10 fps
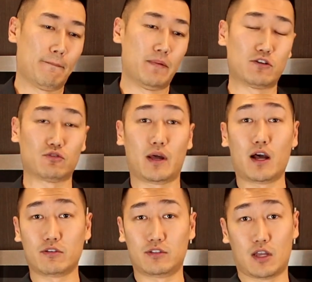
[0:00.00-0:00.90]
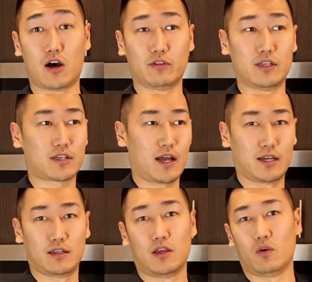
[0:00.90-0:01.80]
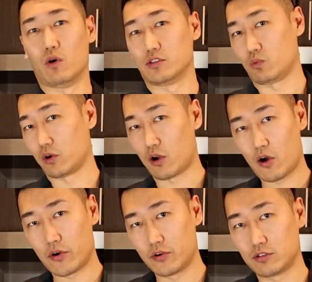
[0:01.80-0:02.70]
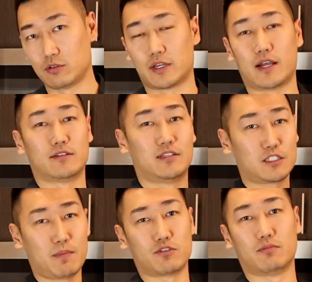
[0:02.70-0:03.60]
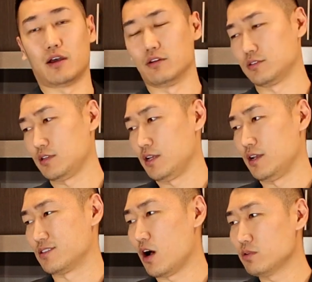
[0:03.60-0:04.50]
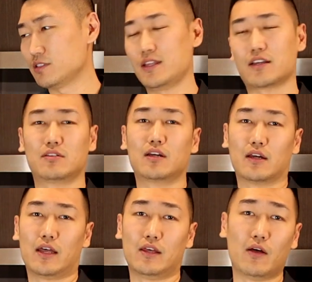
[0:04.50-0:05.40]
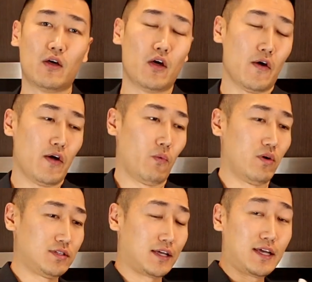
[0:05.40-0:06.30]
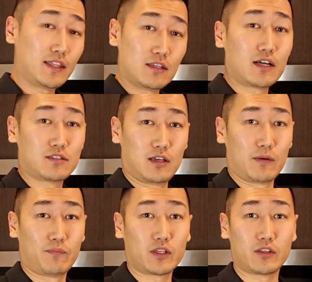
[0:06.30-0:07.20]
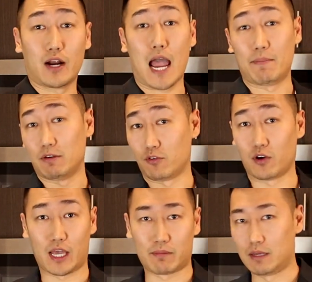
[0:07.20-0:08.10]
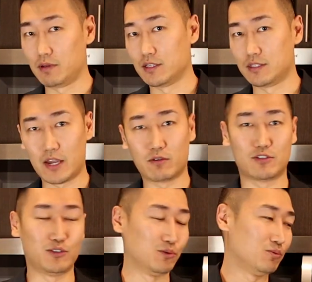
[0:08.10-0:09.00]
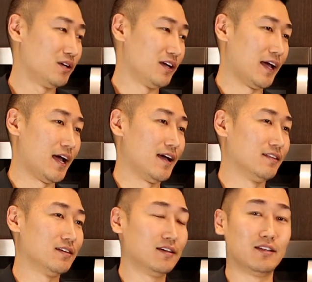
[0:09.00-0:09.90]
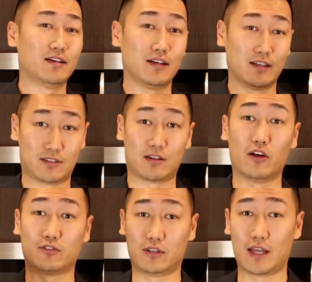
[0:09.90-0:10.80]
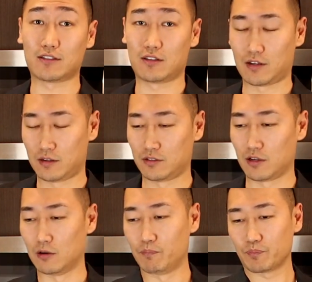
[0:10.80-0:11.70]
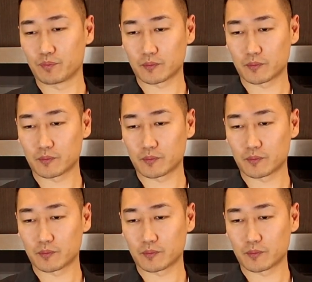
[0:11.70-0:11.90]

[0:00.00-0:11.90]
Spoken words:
bedroom house. Now this guy wants to work harder to get a 6 bedroom house. It's always the next thing. And then once they get the next thing, they're happy for like maybe a day or two, and it's on to the next thing. So,